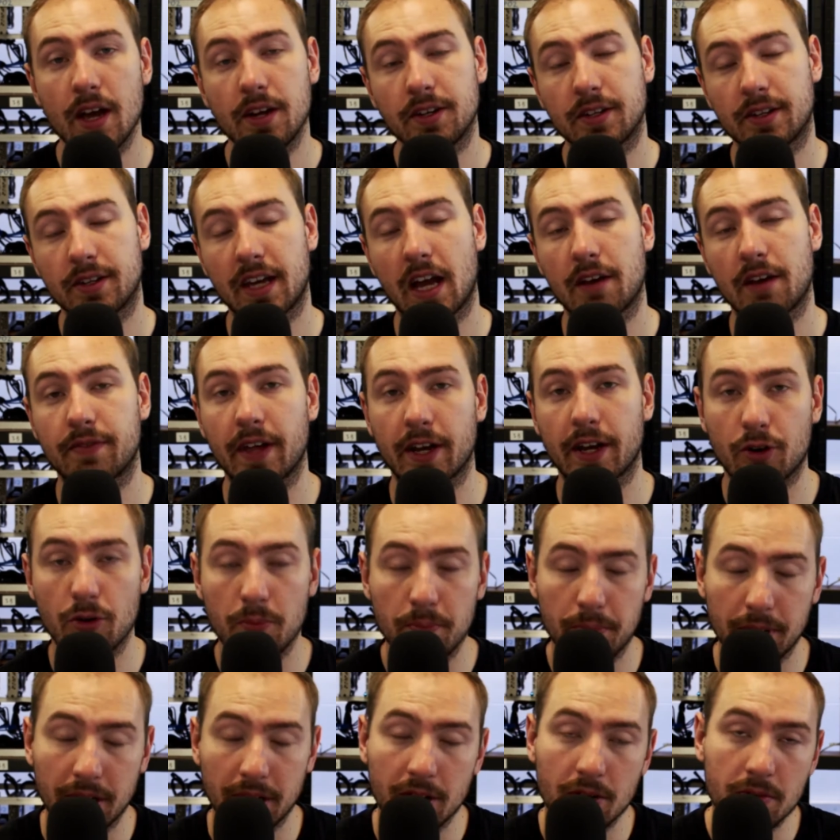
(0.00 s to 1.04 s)
Do they have their
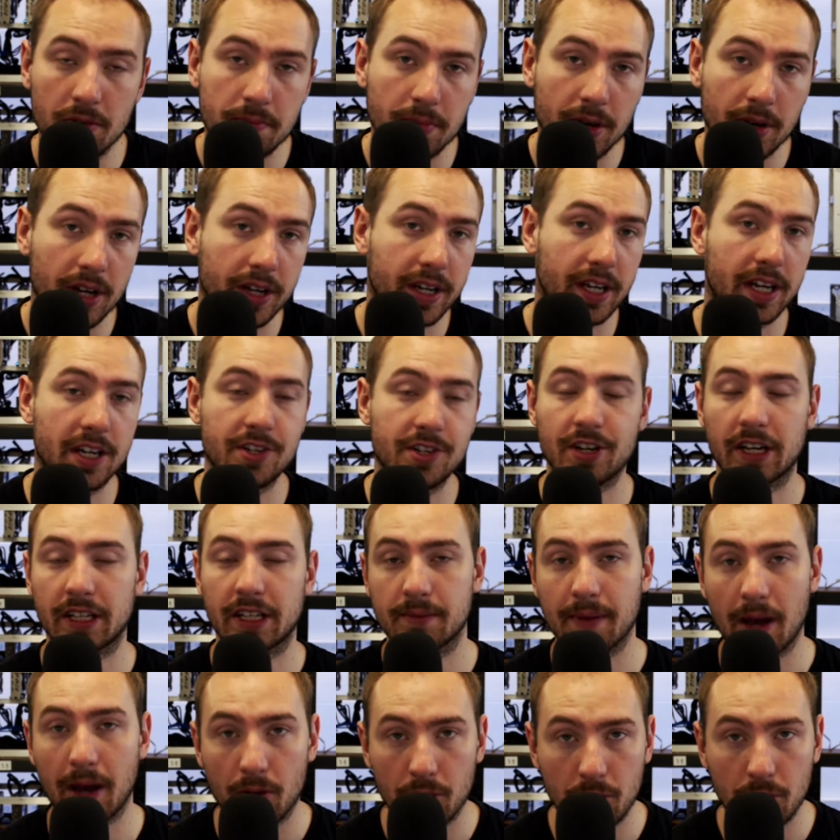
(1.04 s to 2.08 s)
company number? Can you check
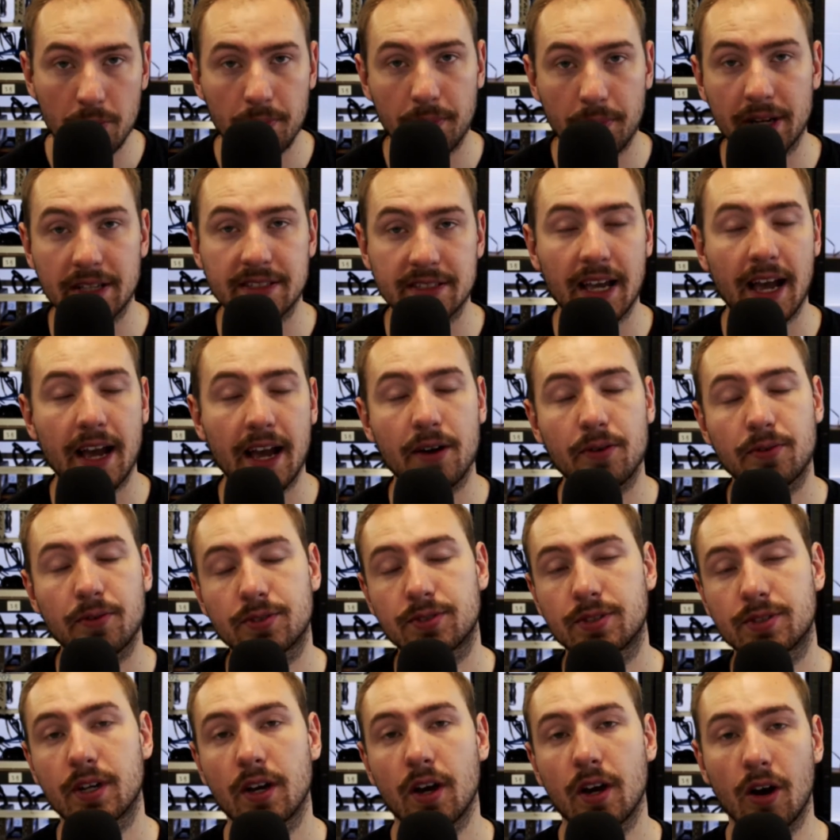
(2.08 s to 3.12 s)
them out on Companies
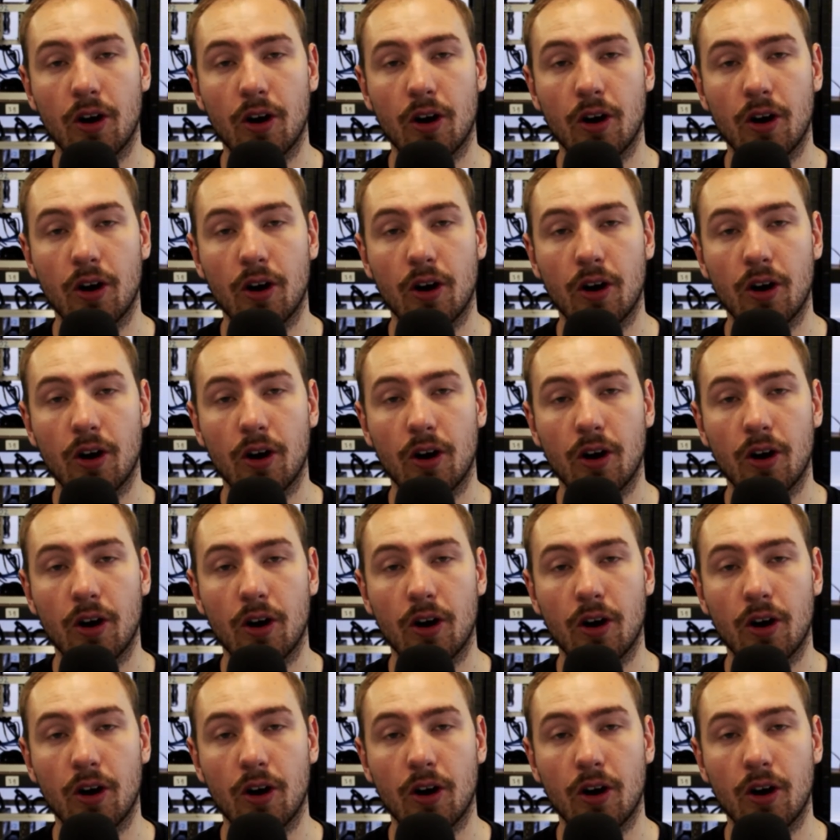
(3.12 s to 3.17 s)
House?